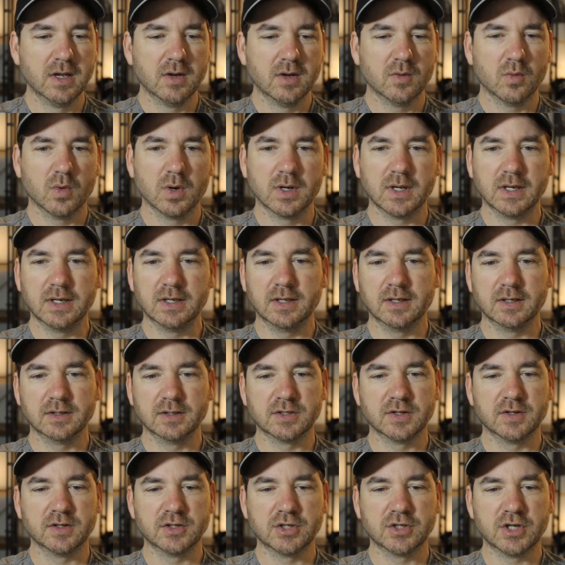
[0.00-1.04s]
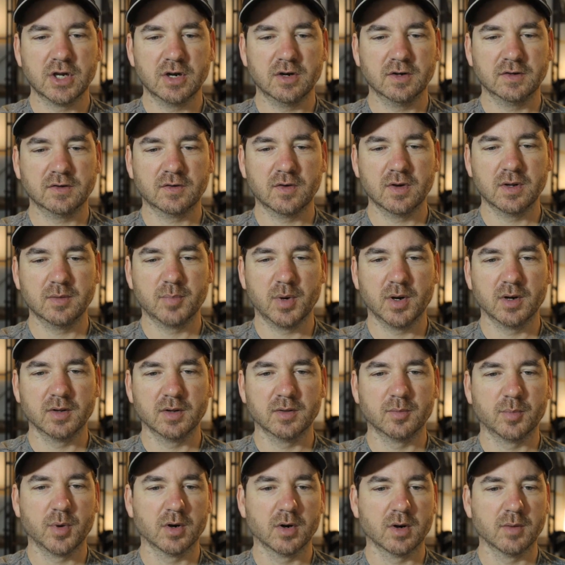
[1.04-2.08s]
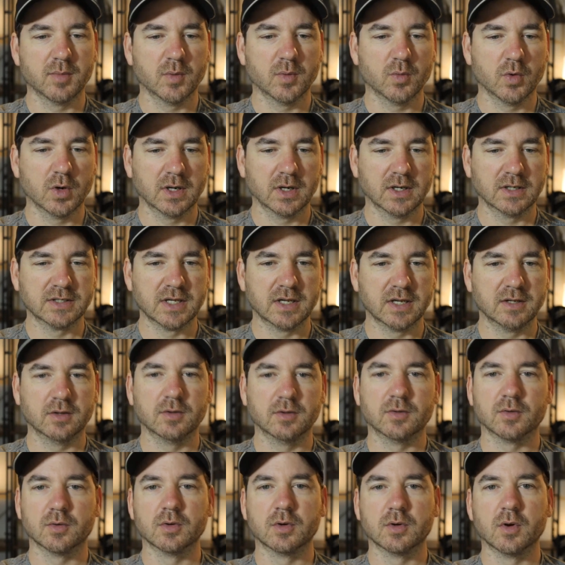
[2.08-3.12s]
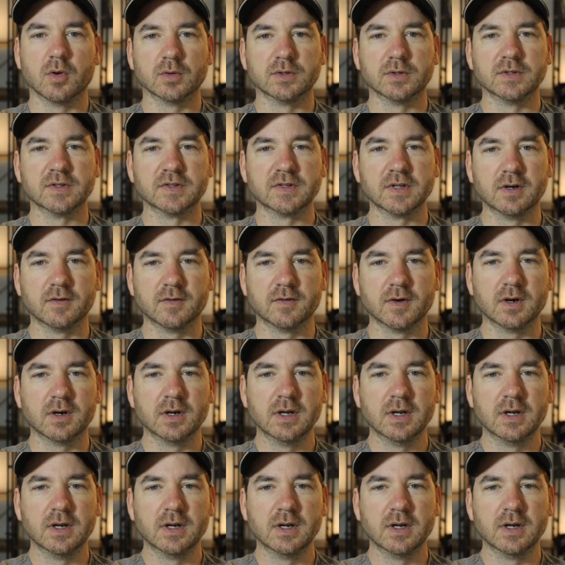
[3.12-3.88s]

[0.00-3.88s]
We're going to get into the share screen part of the program, and we're going to take you through gold and silver